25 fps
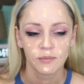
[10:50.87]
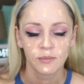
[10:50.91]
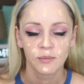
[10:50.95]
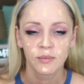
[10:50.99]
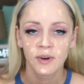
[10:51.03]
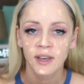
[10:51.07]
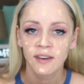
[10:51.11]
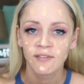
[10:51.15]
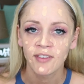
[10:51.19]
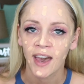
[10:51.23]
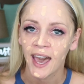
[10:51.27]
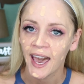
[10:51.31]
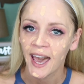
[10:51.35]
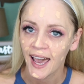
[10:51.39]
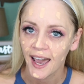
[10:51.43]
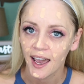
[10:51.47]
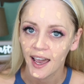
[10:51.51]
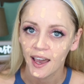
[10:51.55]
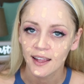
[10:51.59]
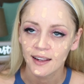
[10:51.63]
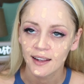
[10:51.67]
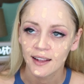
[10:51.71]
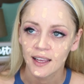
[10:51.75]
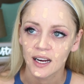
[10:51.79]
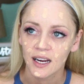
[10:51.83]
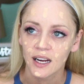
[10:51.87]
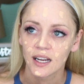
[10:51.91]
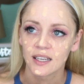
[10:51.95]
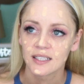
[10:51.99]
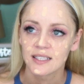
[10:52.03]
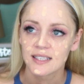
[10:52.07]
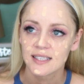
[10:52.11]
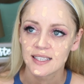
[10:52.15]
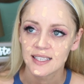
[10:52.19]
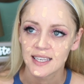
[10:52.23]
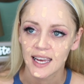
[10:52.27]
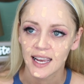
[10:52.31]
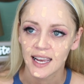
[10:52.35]
We've had like a
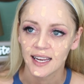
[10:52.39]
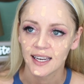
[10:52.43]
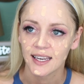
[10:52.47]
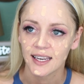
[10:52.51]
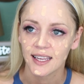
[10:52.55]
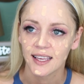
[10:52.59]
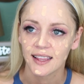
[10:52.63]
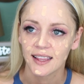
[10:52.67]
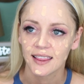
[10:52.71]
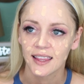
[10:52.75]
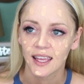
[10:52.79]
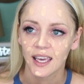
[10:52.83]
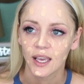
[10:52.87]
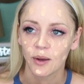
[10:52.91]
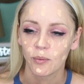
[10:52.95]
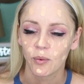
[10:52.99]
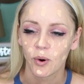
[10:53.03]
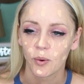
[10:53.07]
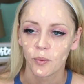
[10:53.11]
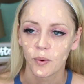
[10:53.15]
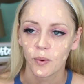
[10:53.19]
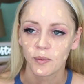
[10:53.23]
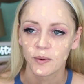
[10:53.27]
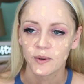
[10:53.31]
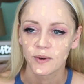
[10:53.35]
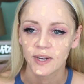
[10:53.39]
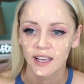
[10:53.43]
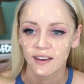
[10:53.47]
standing thing where we would